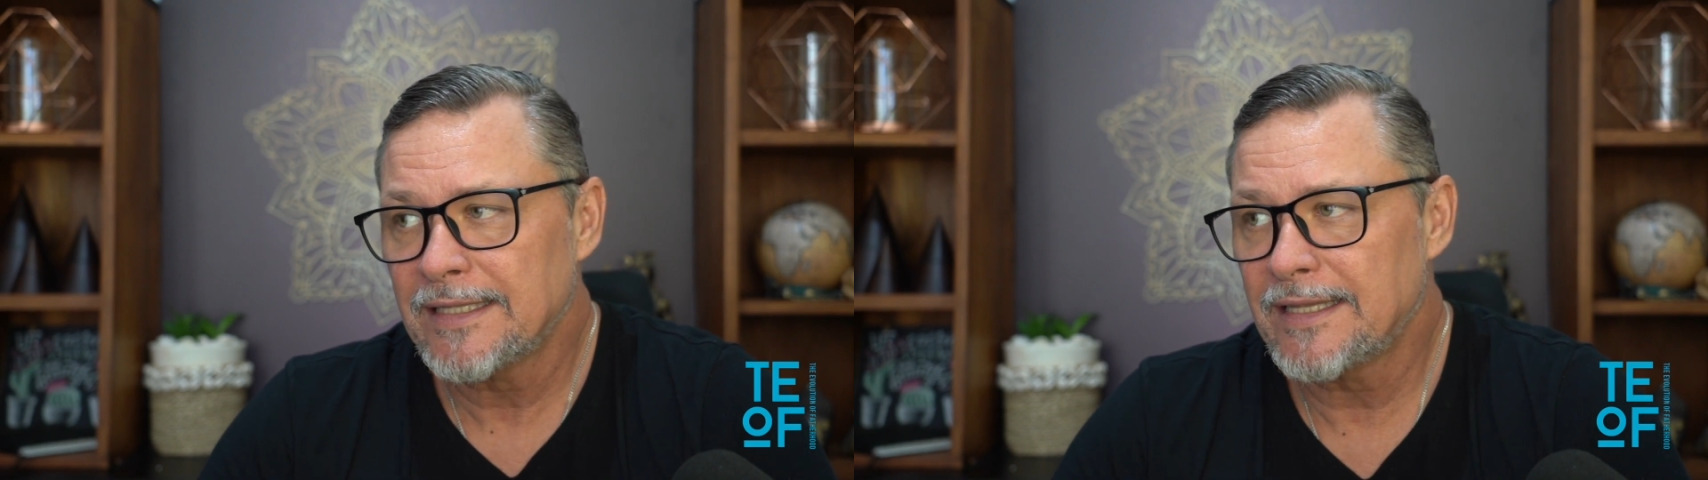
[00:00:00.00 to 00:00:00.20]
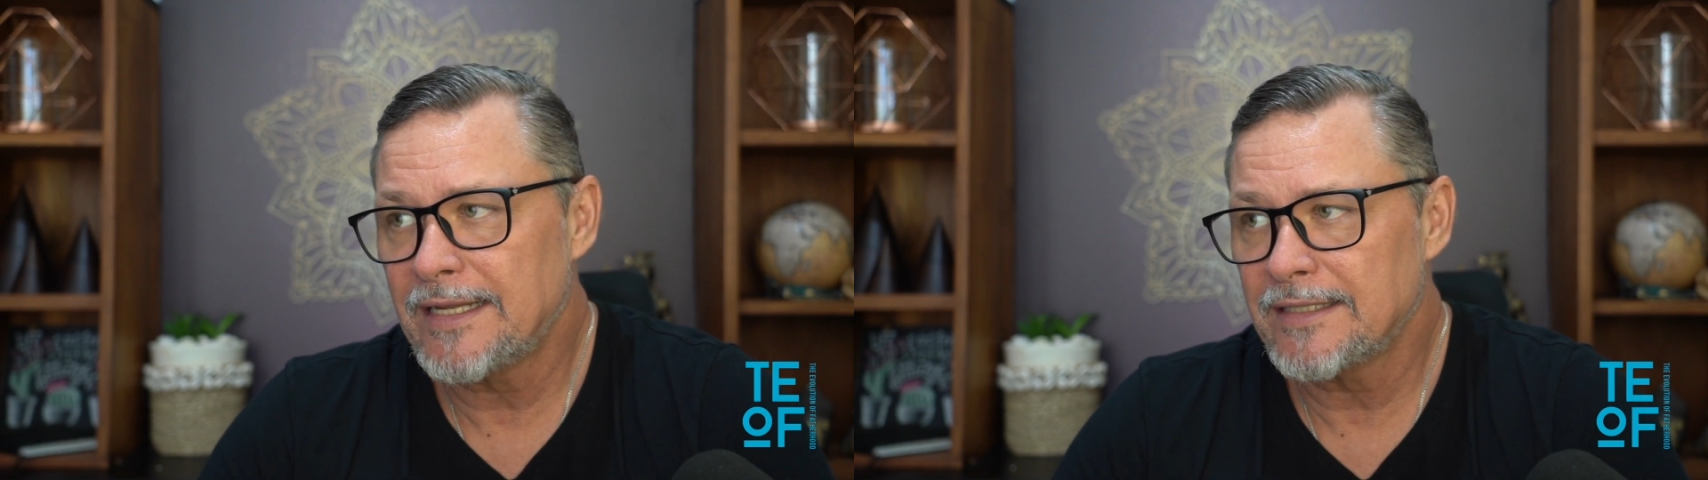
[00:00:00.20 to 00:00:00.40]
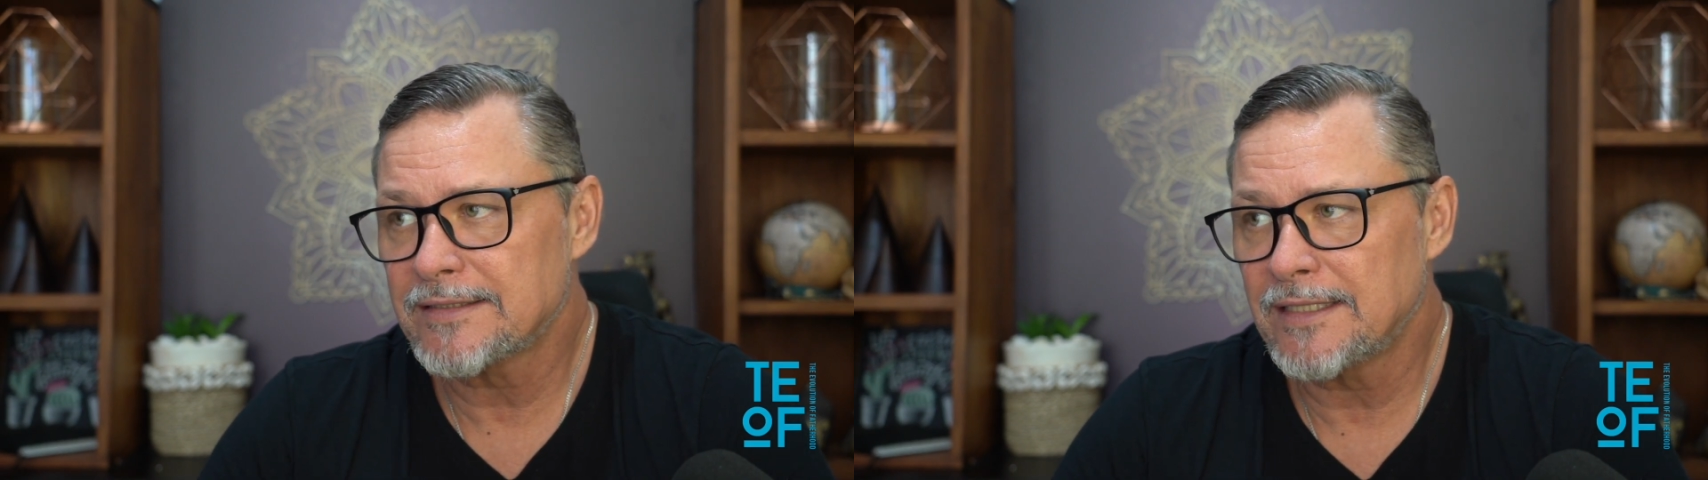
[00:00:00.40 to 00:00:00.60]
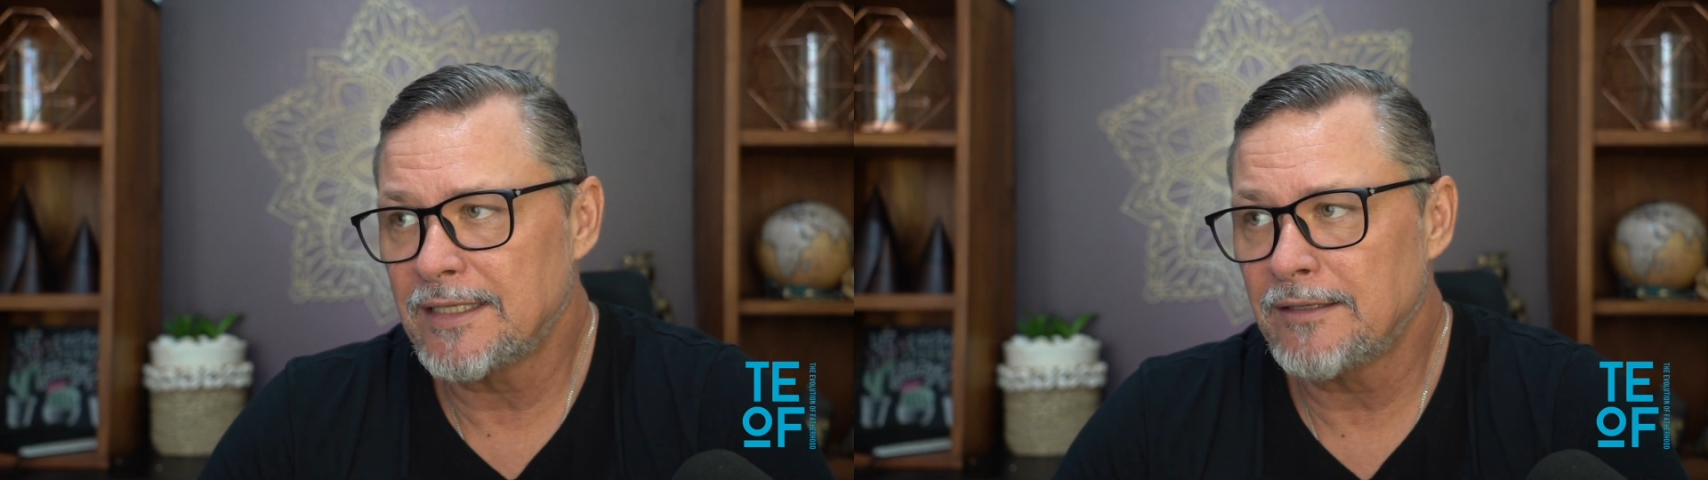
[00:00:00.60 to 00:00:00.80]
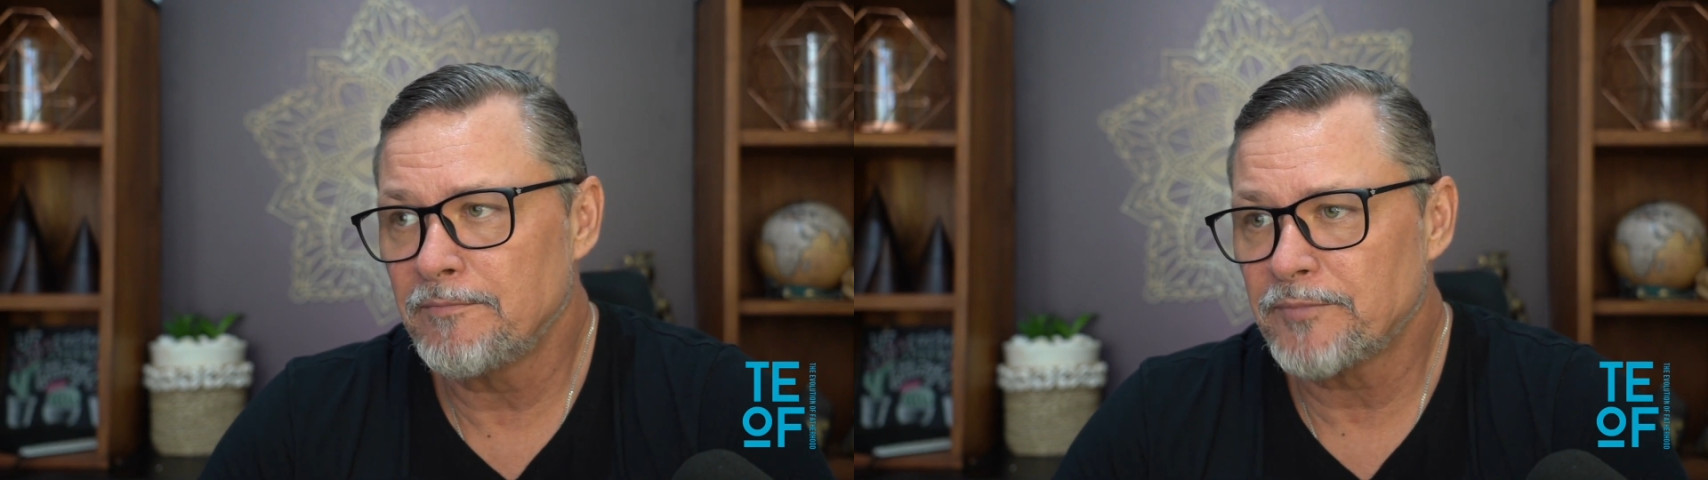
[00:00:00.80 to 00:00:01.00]
that
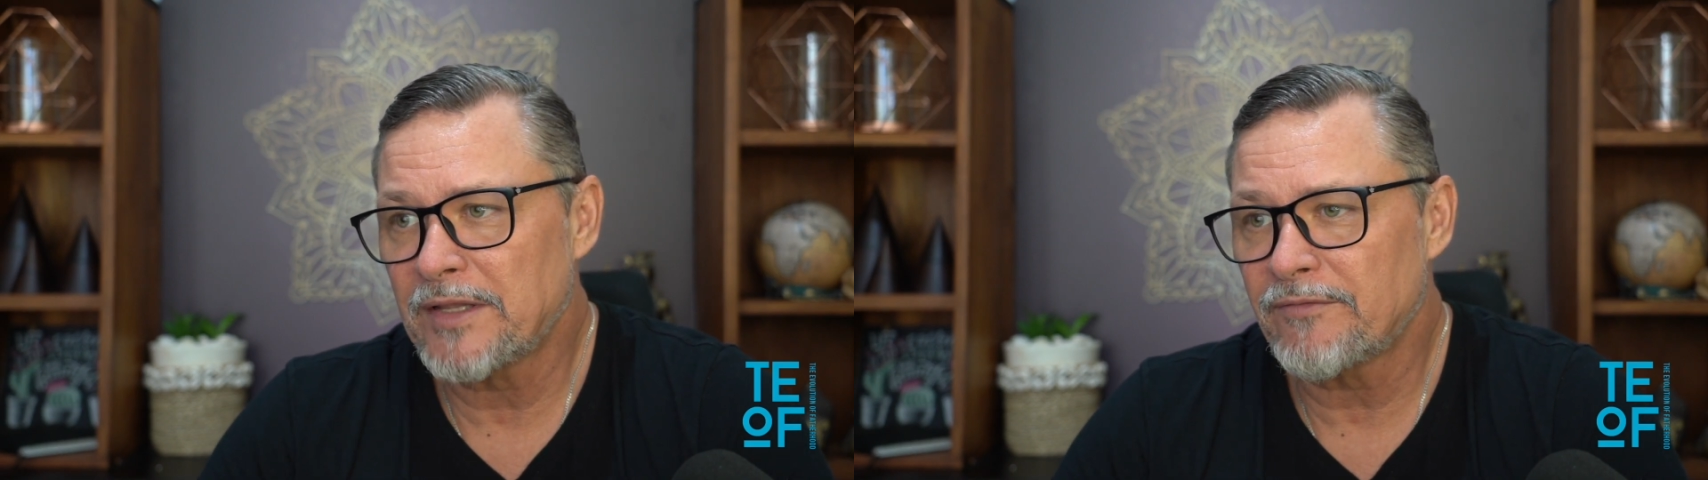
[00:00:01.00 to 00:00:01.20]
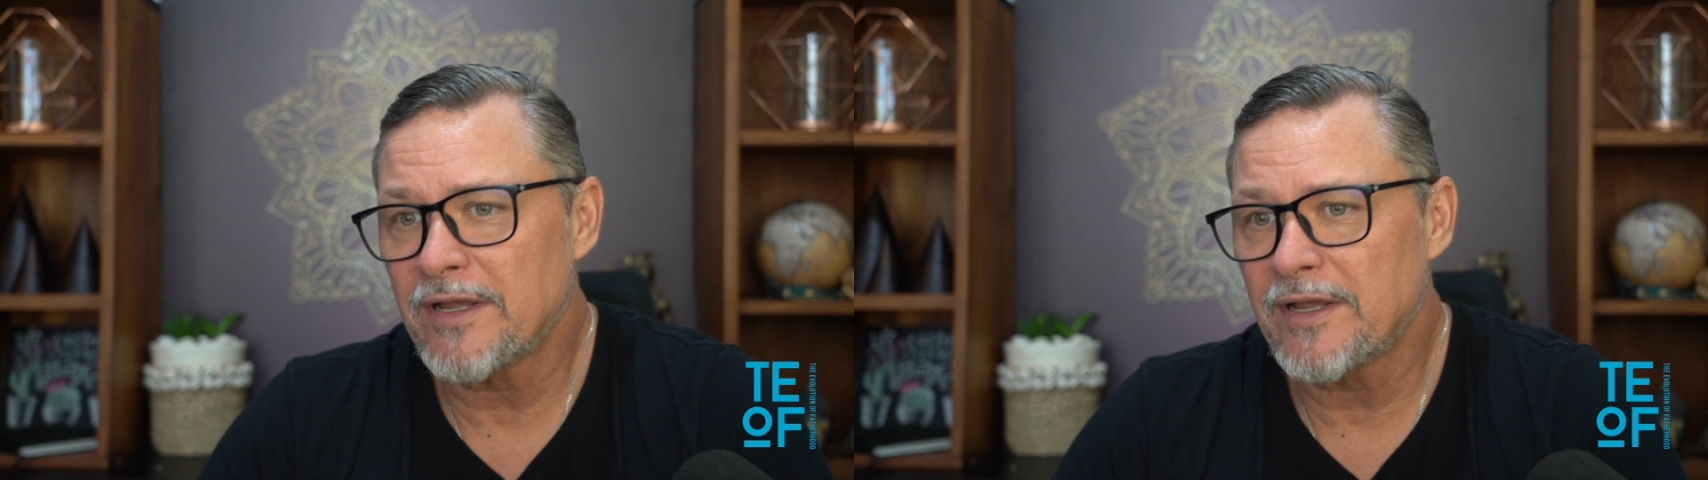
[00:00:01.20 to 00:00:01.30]
if